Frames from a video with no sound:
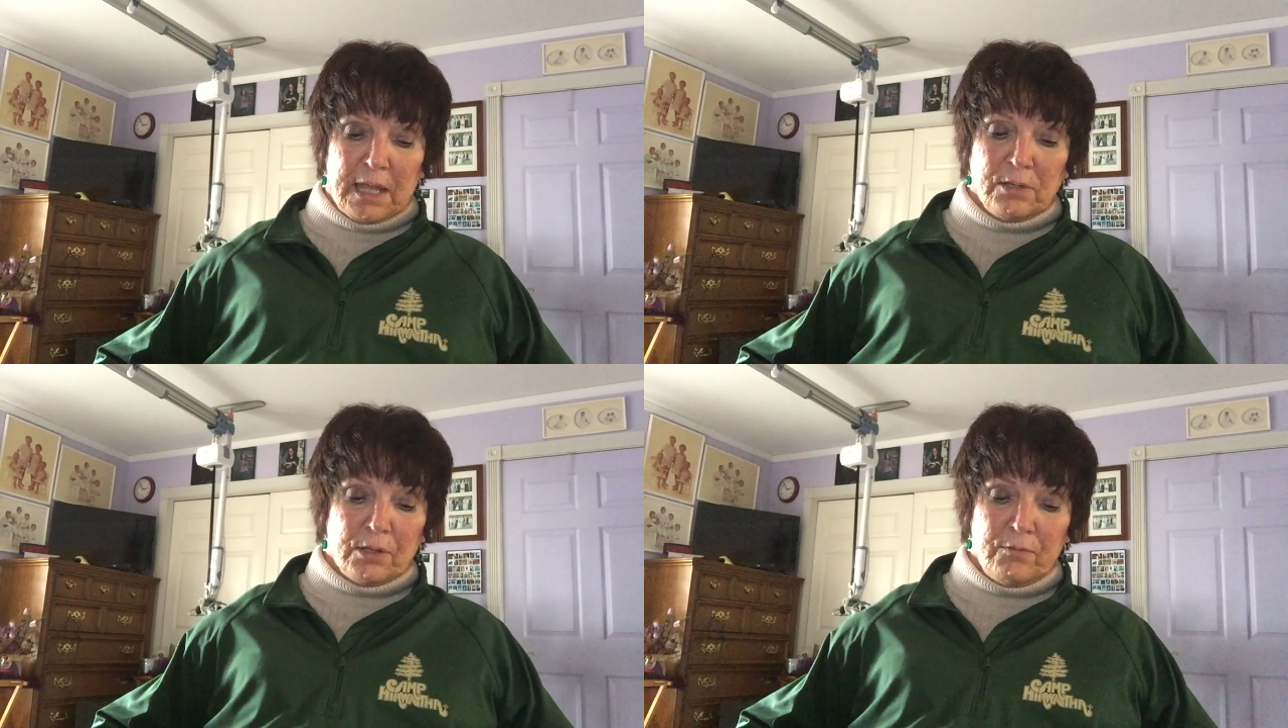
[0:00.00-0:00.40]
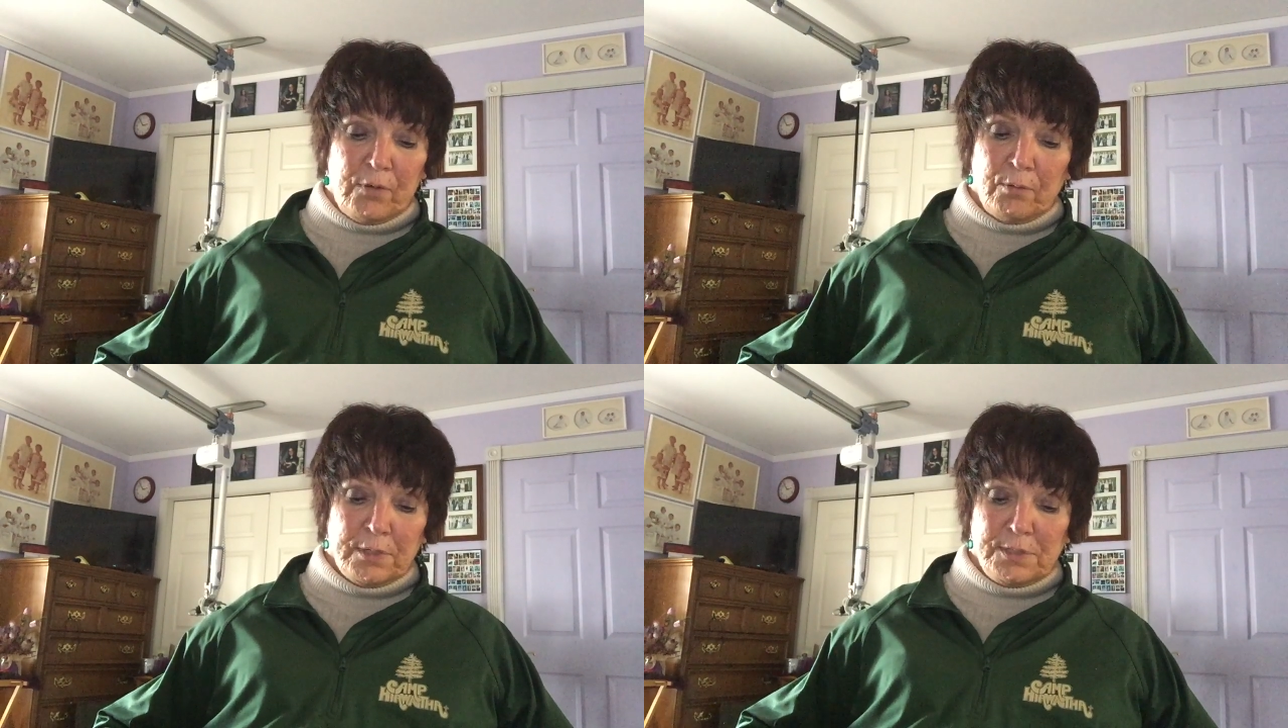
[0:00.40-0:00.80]
and look
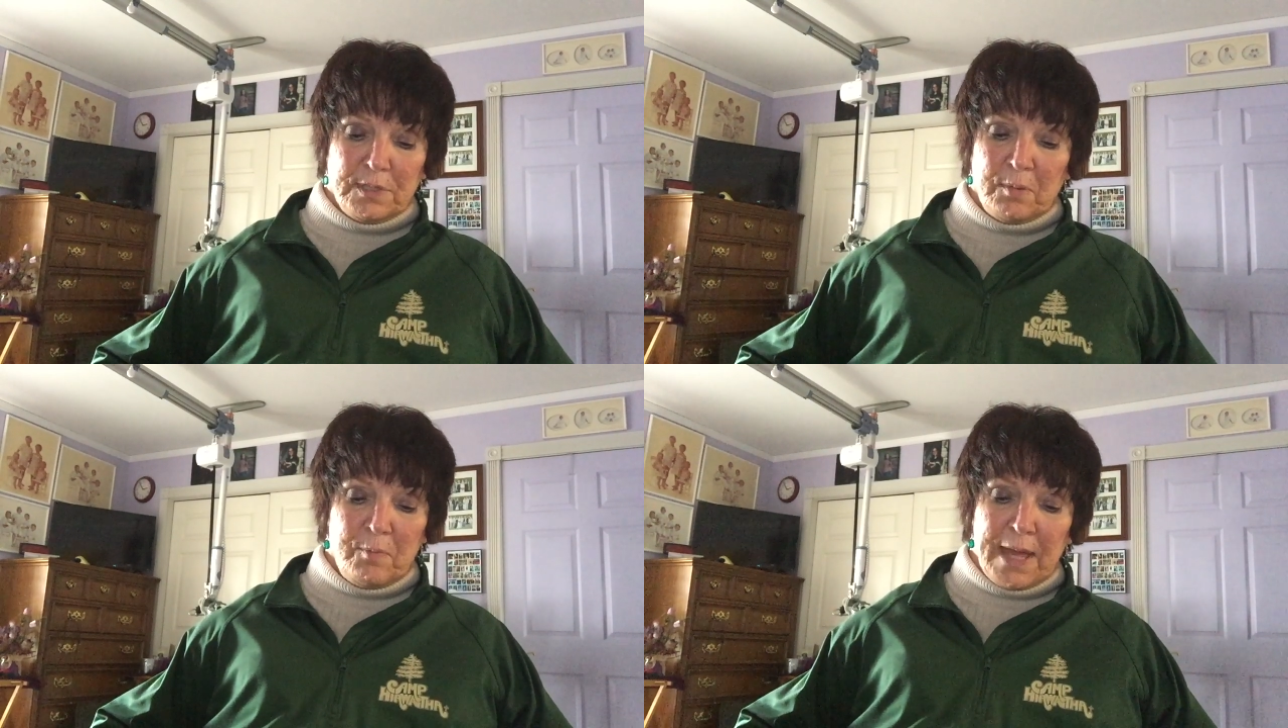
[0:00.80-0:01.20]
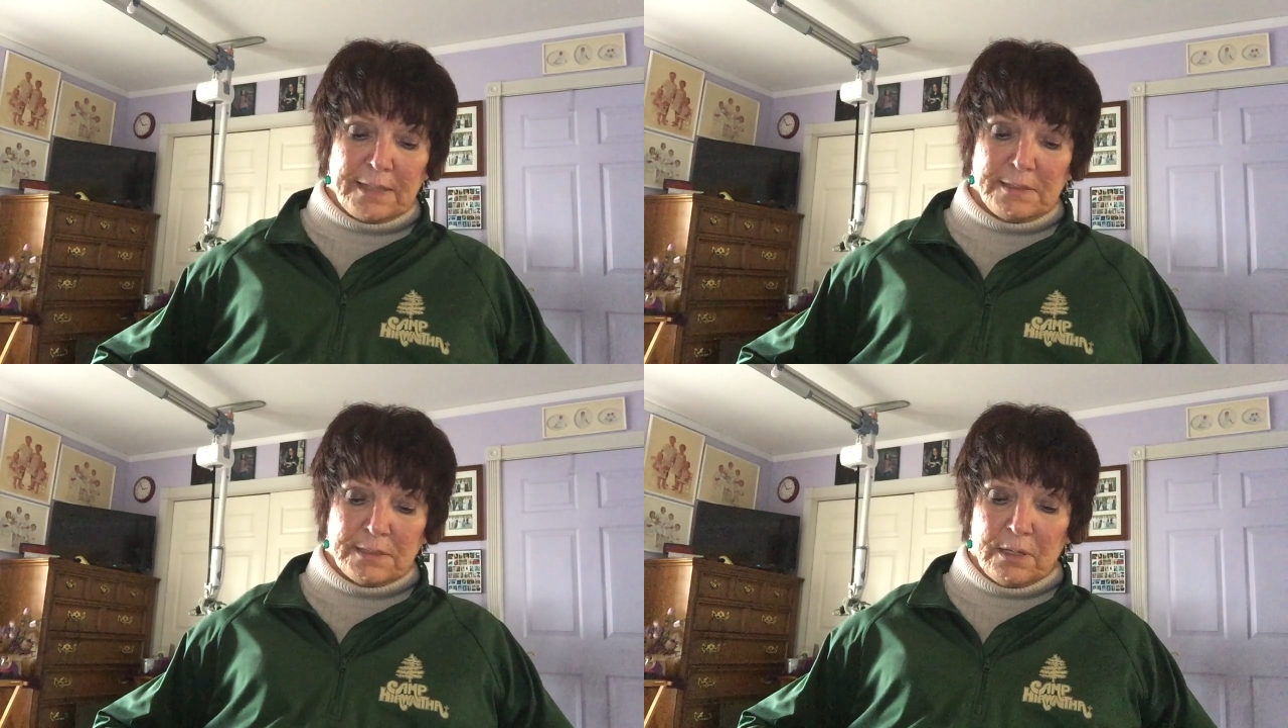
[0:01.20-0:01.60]
forward to the
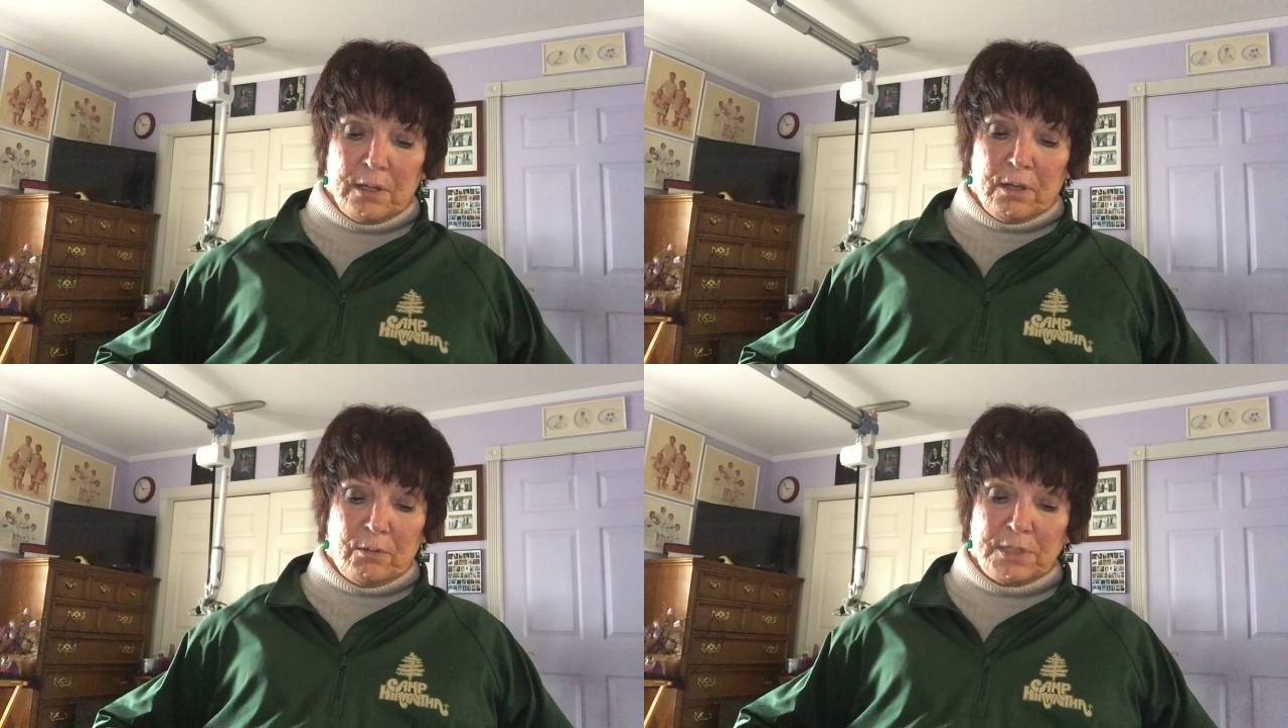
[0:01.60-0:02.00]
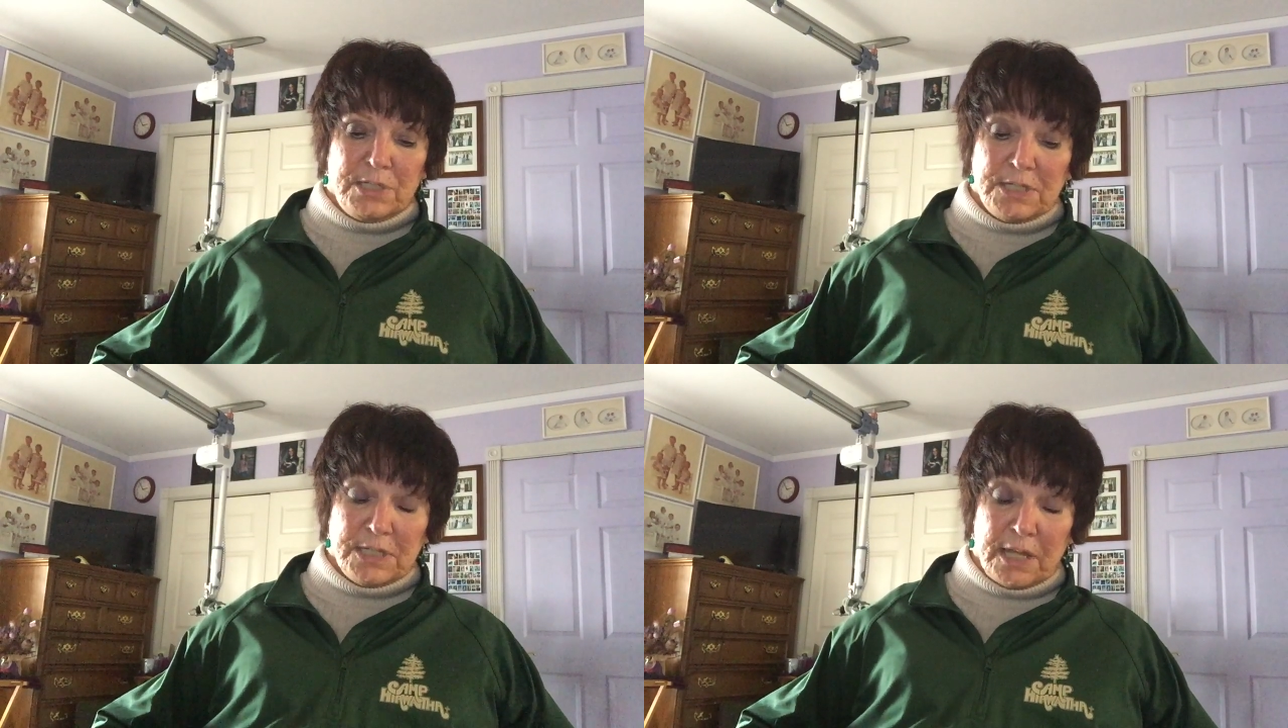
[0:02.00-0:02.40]
best
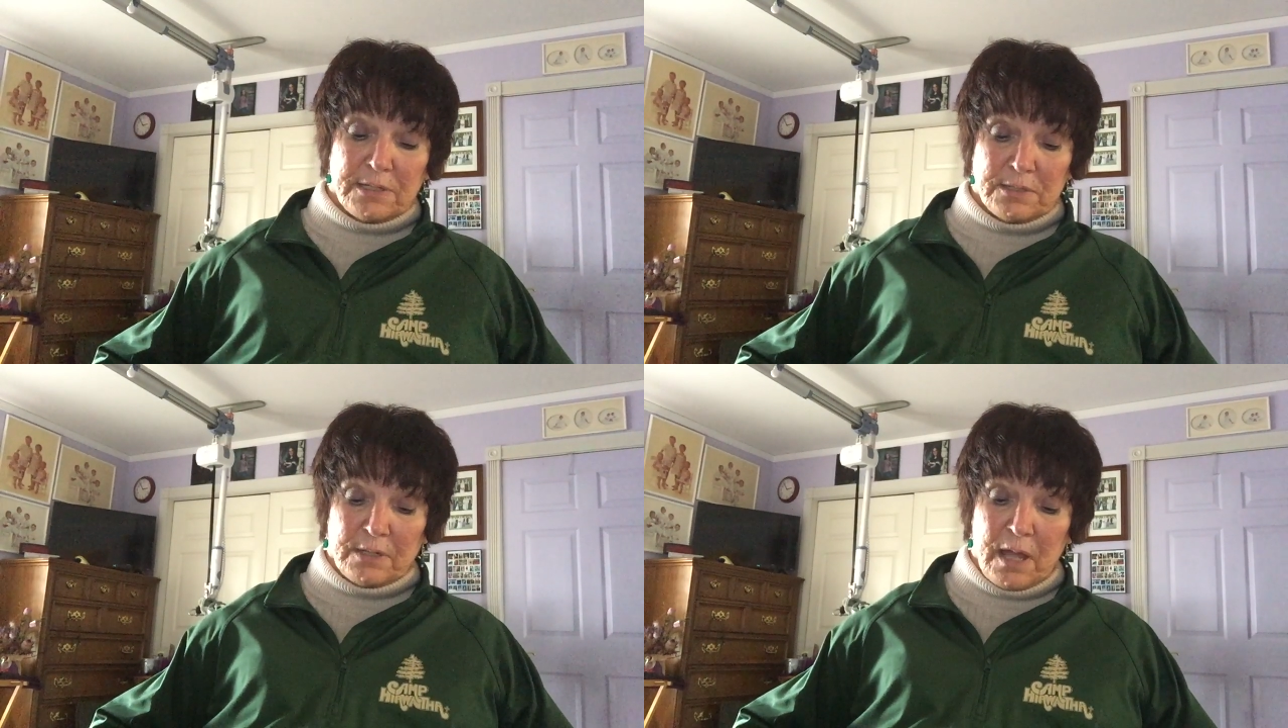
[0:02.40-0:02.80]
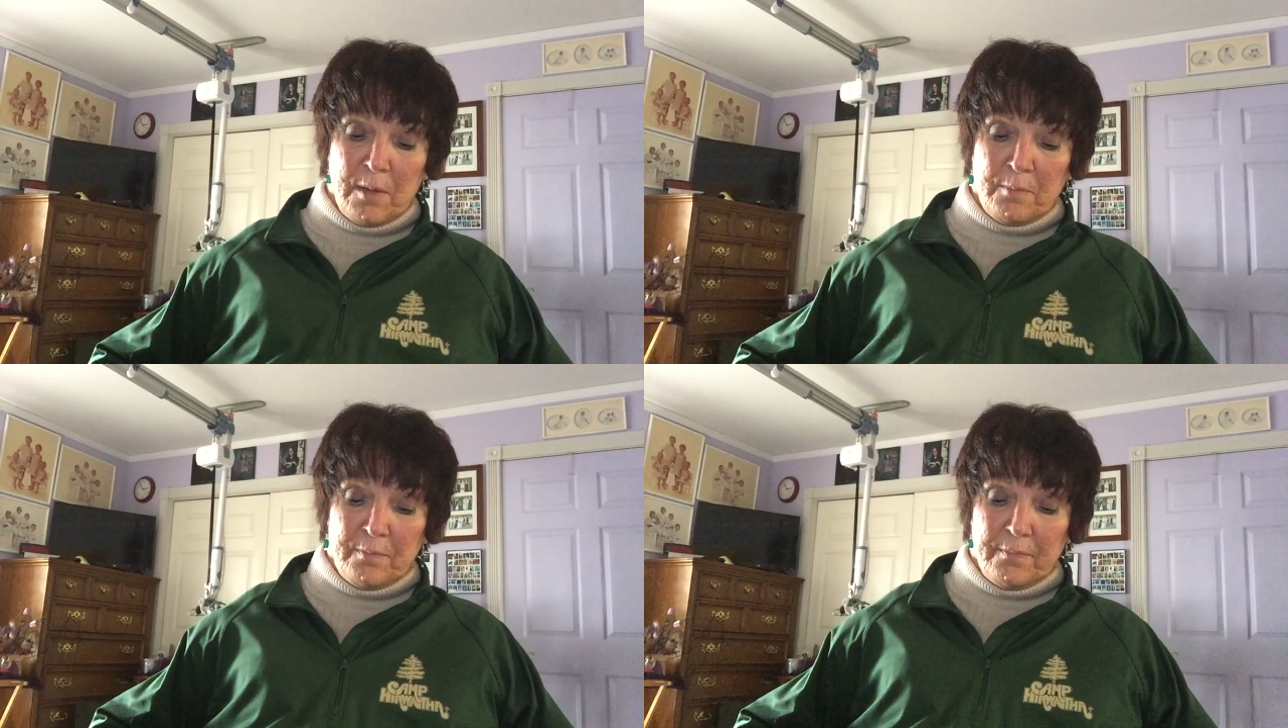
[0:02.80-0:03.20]
which is yet to
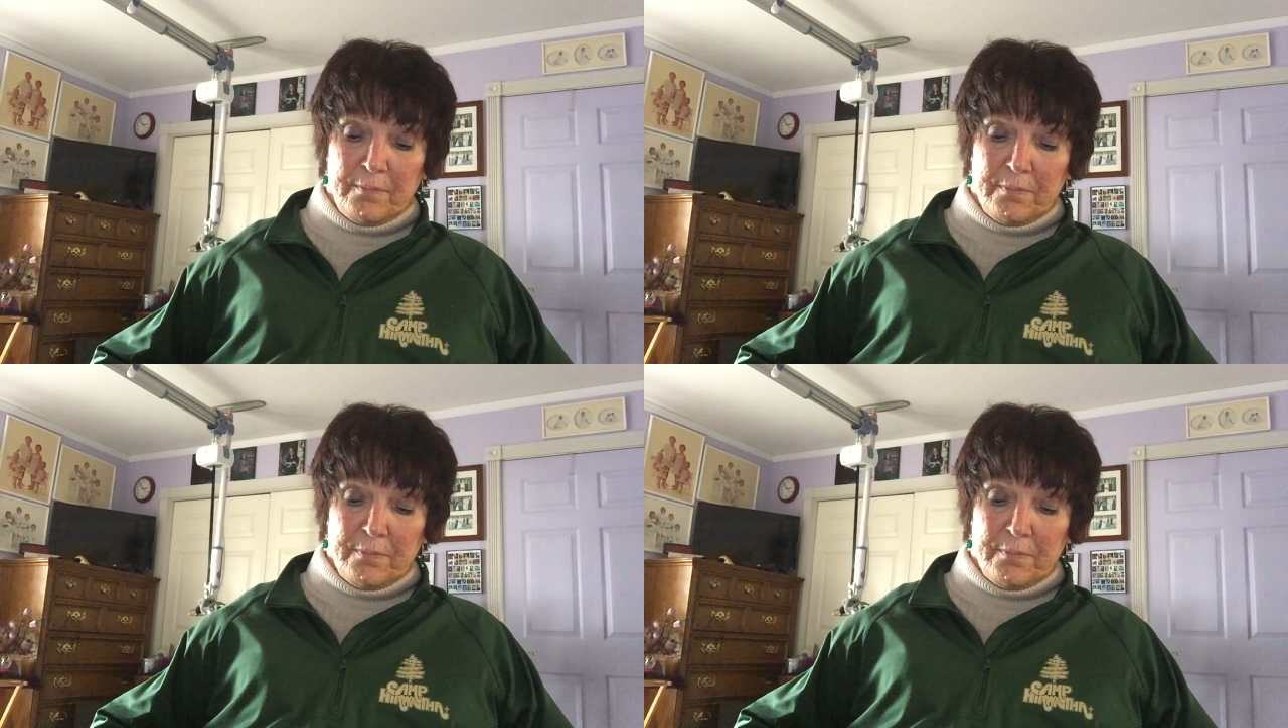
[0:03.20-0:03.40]
come.